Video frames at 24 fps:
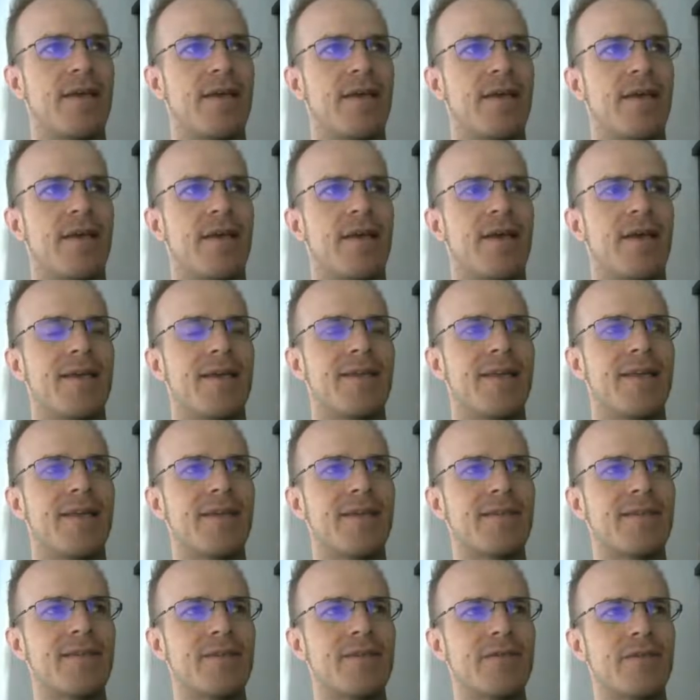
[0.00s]
It
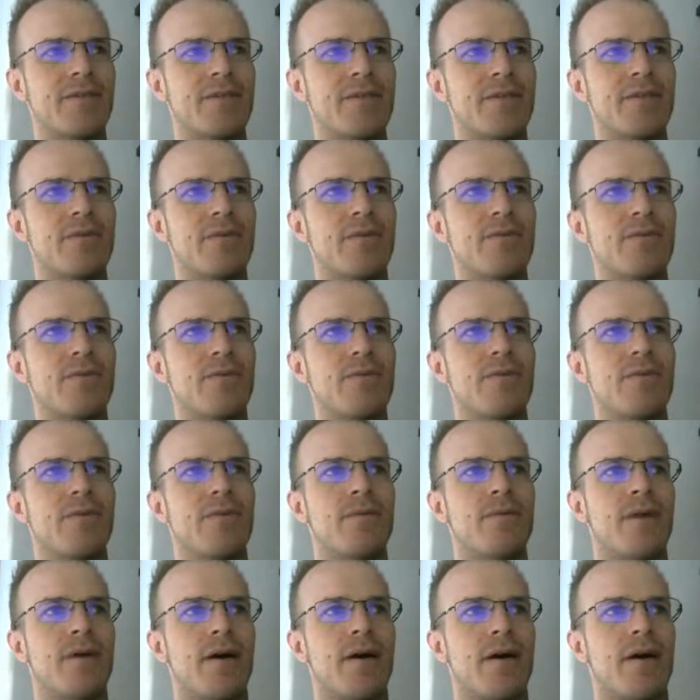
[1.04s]
takes you to
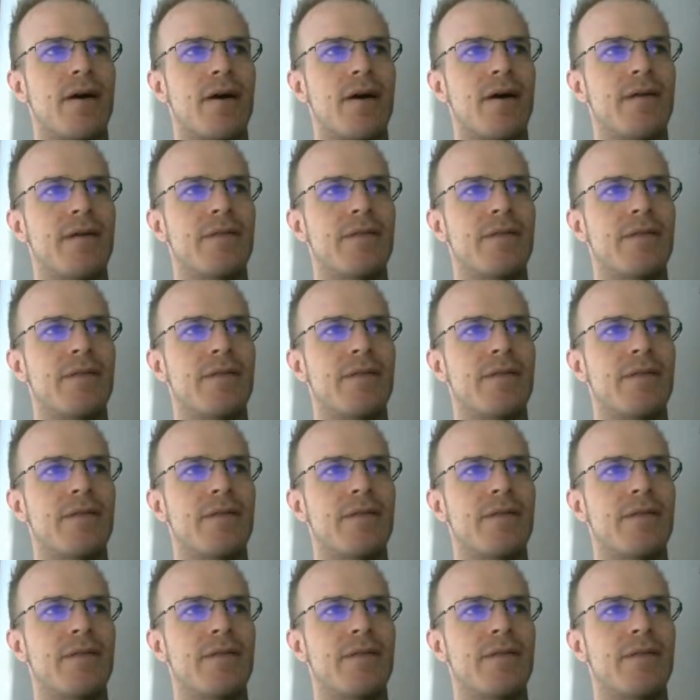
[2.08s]
a